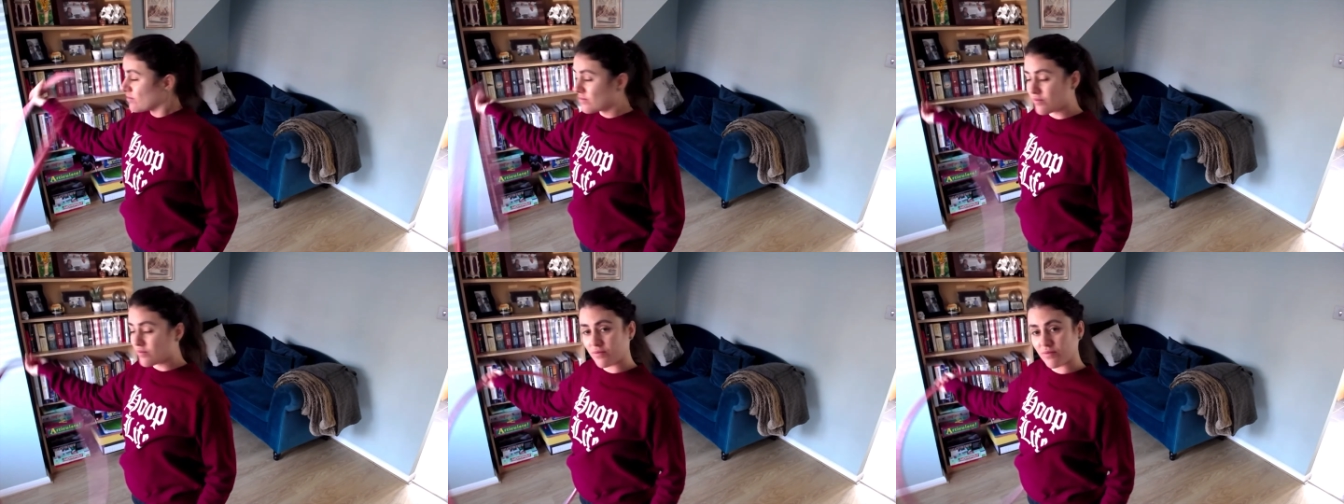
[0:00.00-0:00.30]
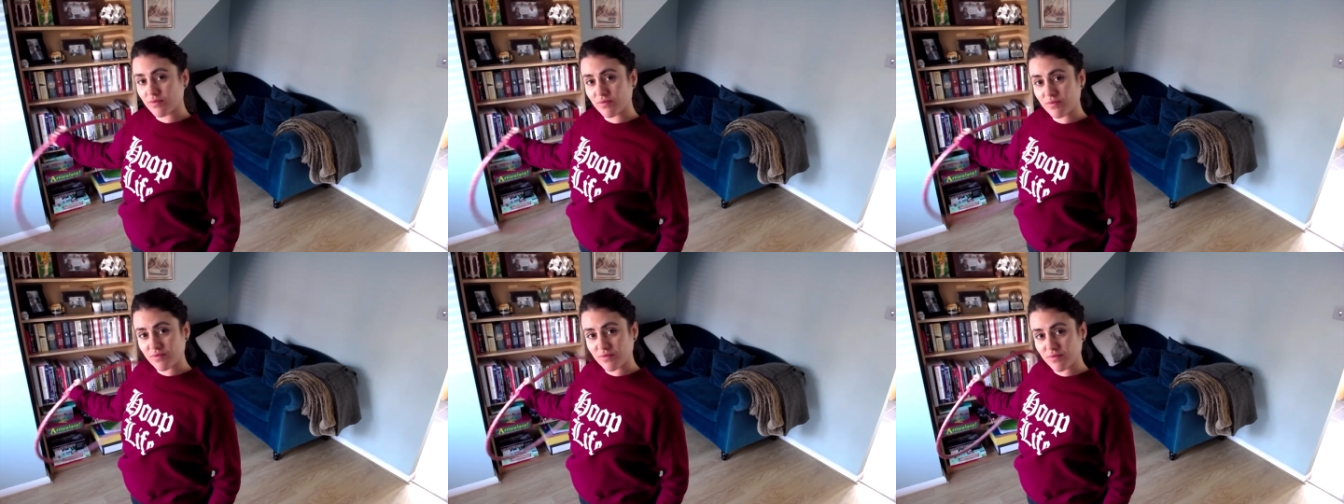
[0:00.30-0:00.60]

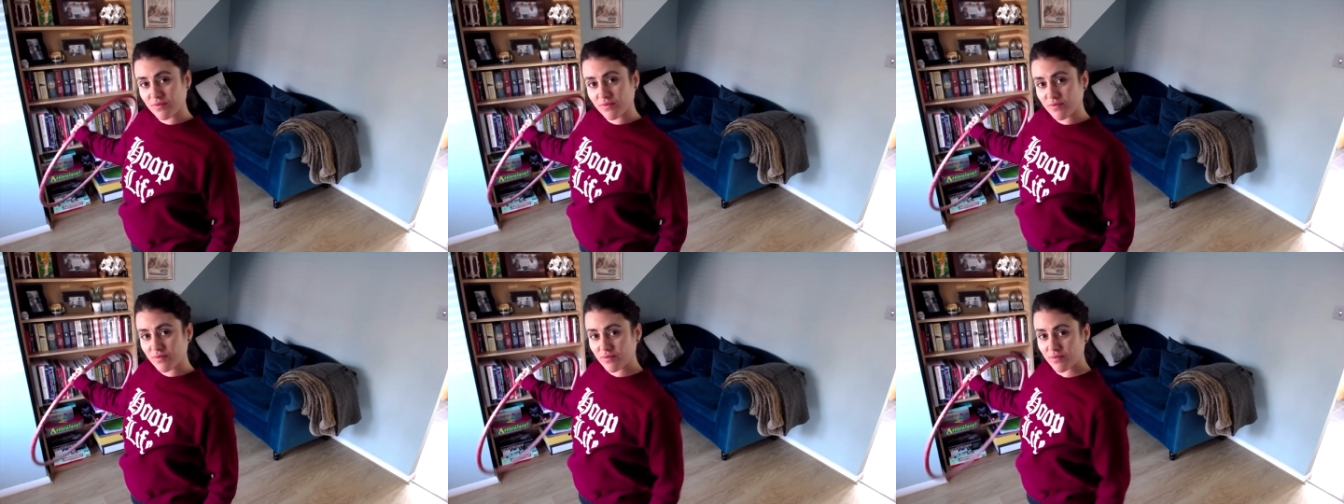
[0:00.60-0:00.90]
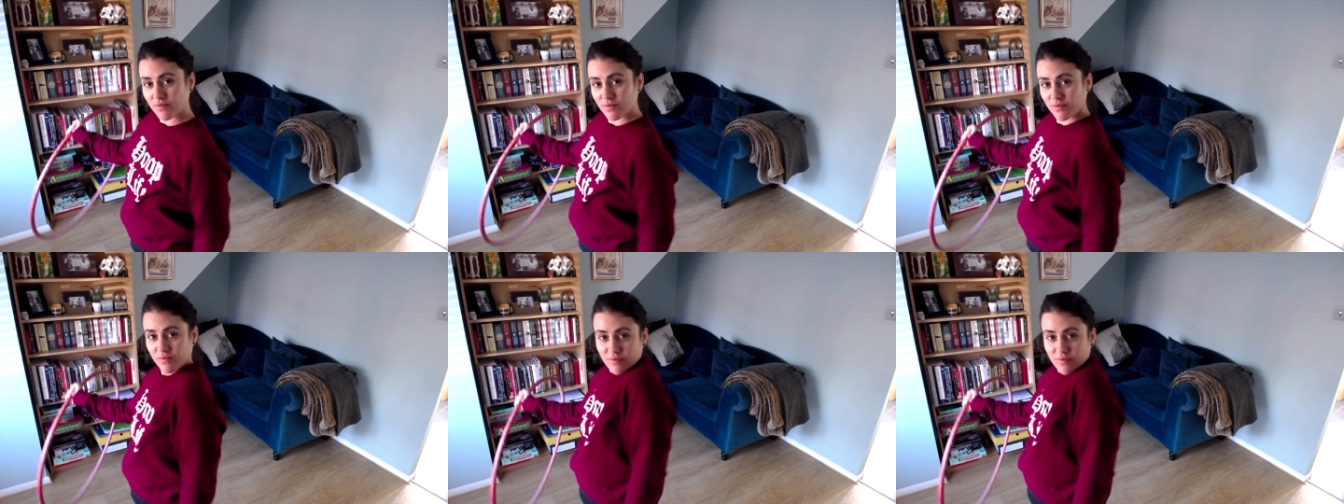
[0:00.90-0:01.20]
to flip
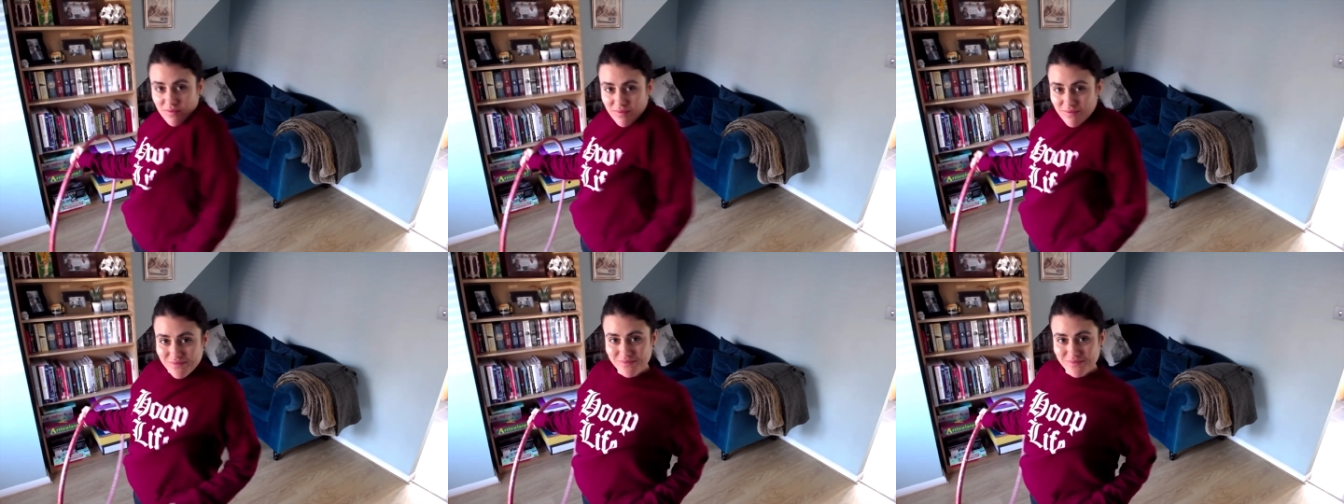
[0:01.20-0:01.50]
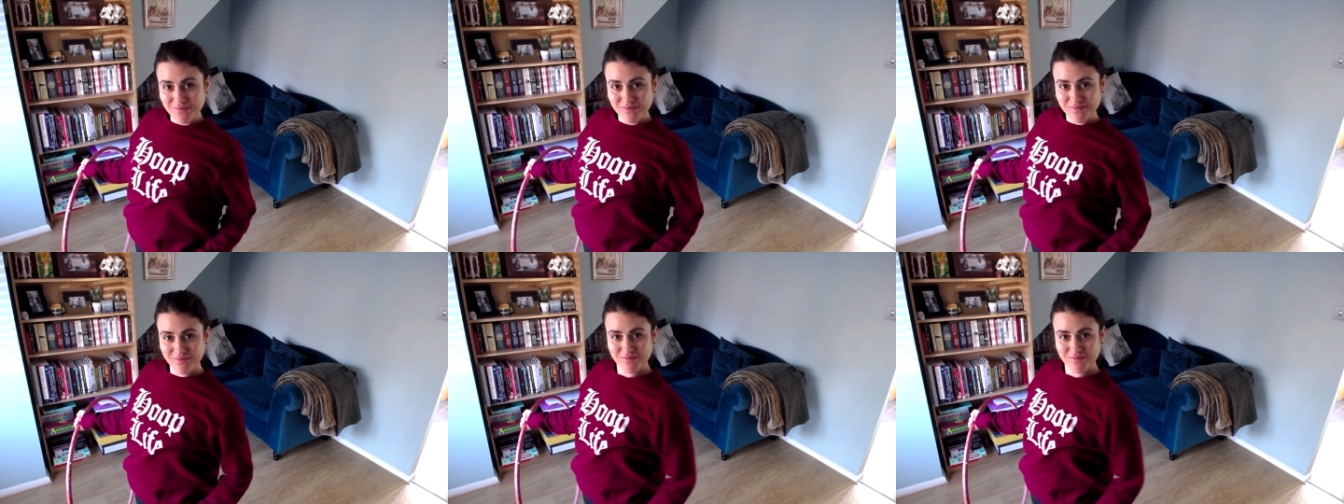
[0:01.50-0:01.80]
behind your
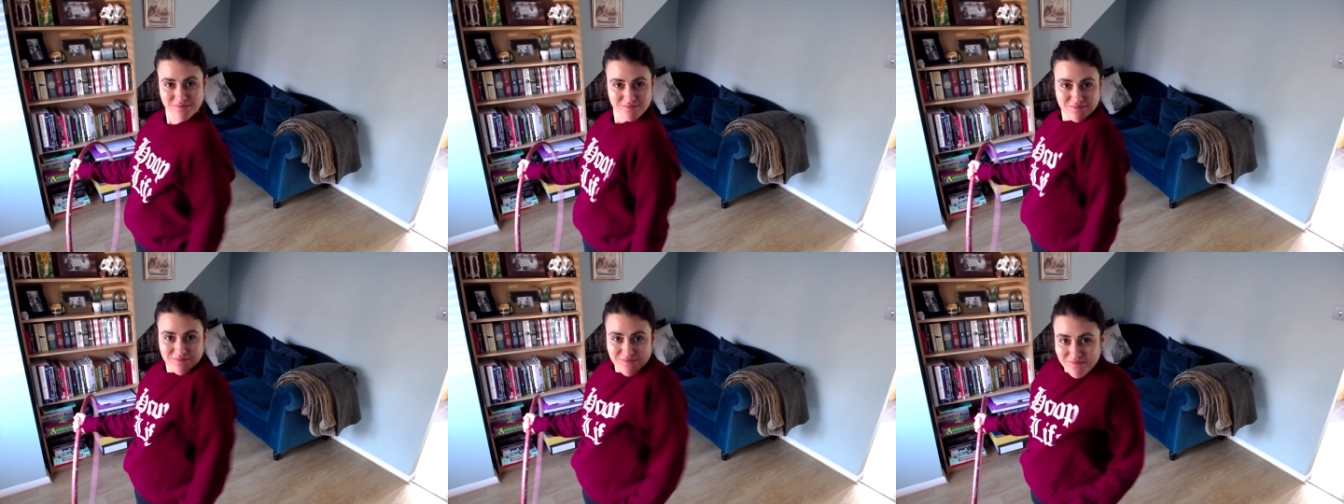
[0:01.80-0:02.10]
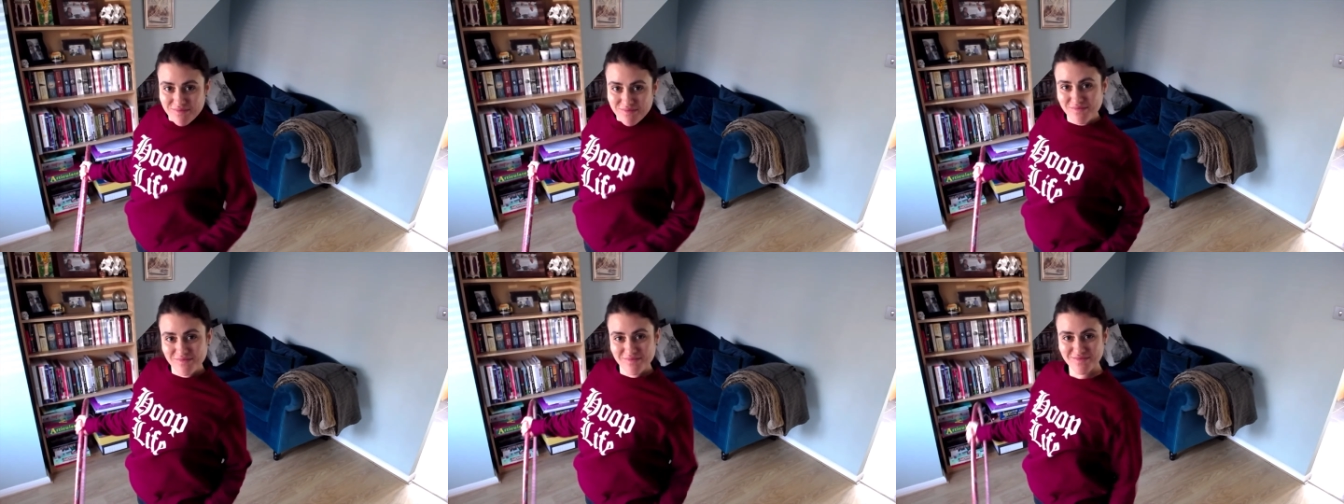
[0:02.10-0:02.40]
neck.
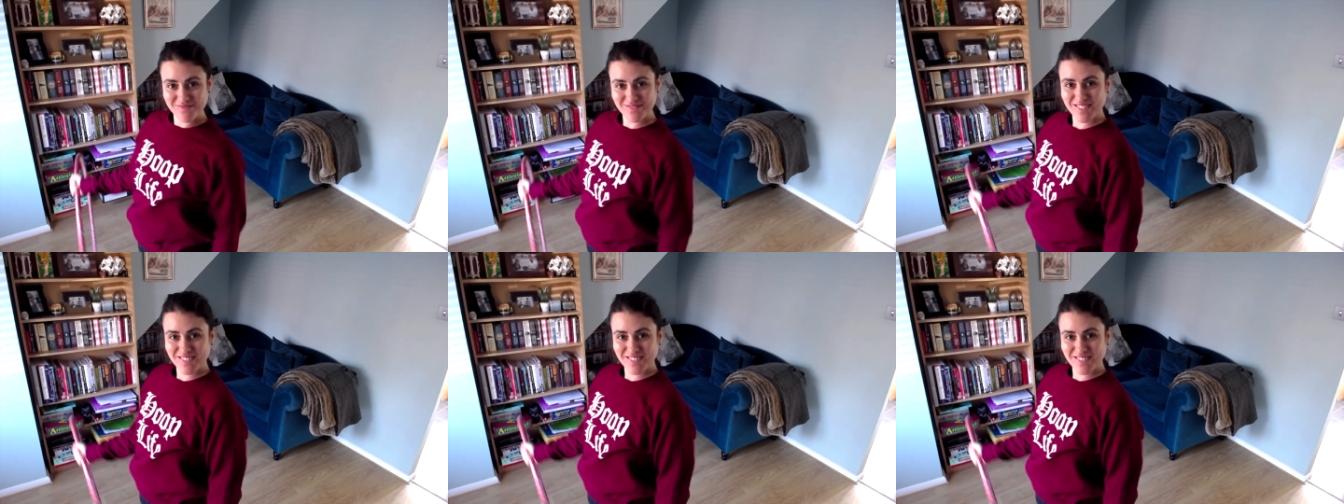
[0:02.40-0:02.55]
Enjoy.